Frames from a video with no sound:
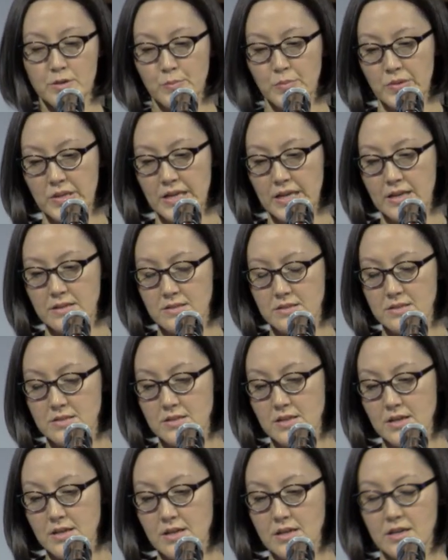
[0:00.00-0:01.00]

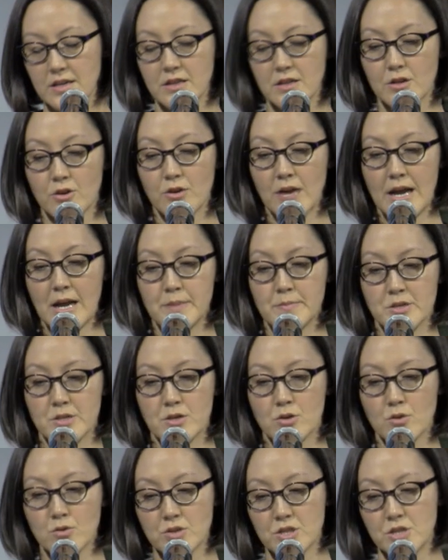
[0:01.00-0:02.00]
complaints in the cramped
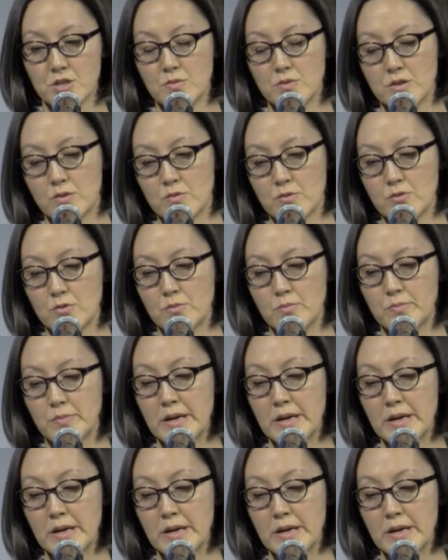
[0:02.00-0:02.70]
goshiwon room,